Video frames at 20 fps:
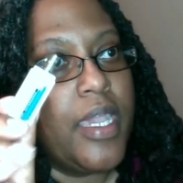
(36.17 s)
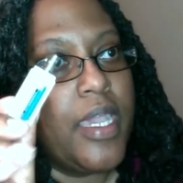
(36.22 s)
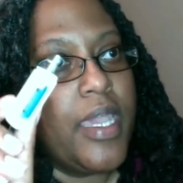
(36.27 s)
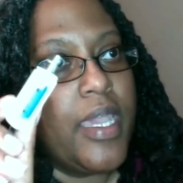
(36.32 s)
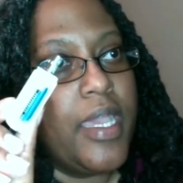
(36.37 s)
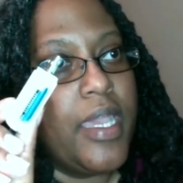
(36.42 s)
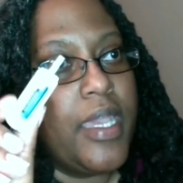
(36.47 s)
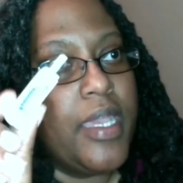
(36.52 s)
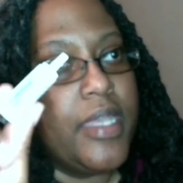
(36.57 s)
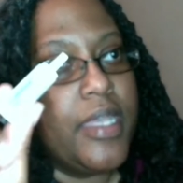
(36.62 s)

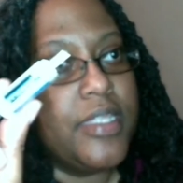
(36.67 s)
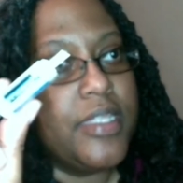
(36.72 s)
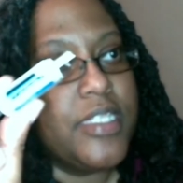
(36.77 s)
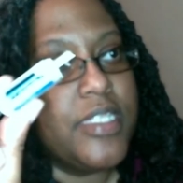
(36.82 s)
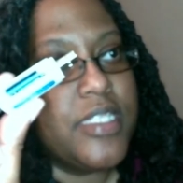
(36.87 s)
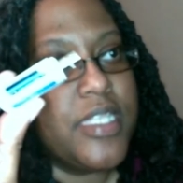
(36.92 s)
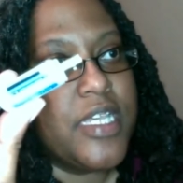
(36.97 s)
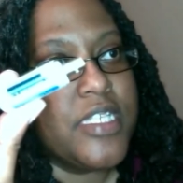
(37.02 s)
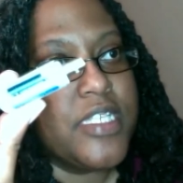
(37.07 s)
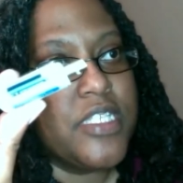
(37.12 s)
And
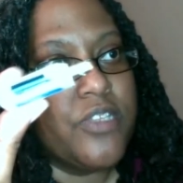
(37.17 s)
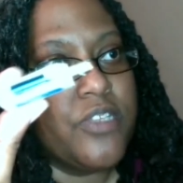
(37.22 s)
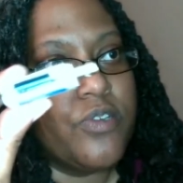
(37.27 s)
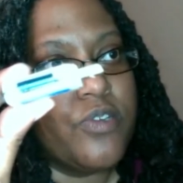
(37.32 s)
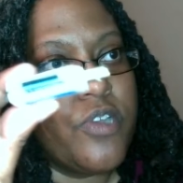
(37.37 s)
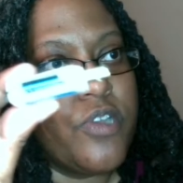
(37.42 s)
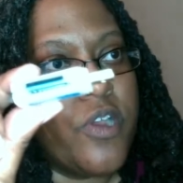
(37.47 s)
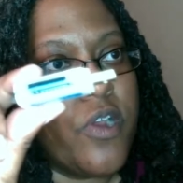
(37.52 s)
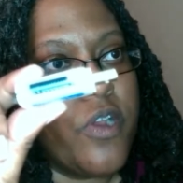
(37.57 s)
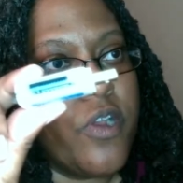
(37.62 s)
this has a little
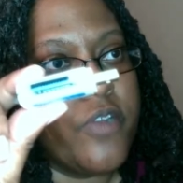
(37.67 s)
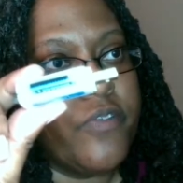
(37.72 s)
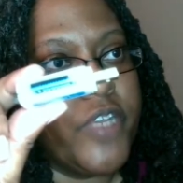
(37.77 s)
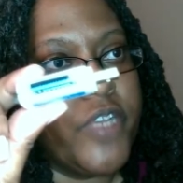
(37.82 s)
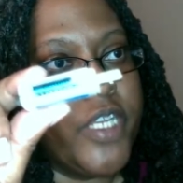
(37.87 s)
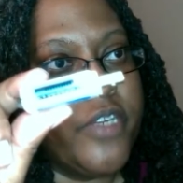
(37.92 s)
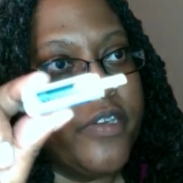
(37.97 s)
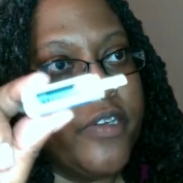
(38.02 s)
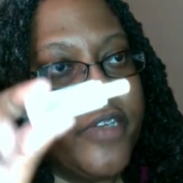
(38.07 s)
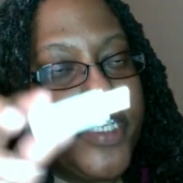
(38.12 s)
card
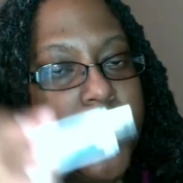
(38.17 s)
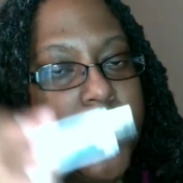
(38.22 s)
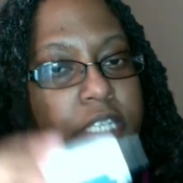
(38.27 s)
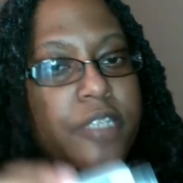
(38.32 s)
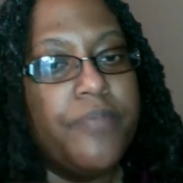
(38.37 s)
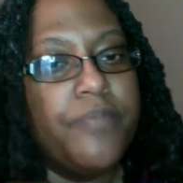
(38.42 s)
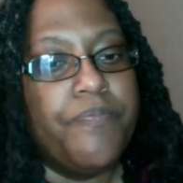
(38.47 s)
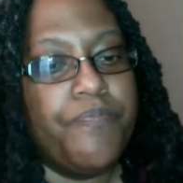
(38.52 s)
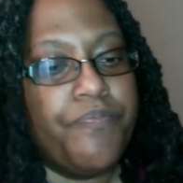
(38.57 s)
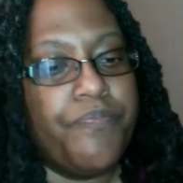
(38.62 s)
reader in
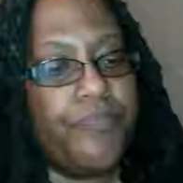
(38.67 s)
it,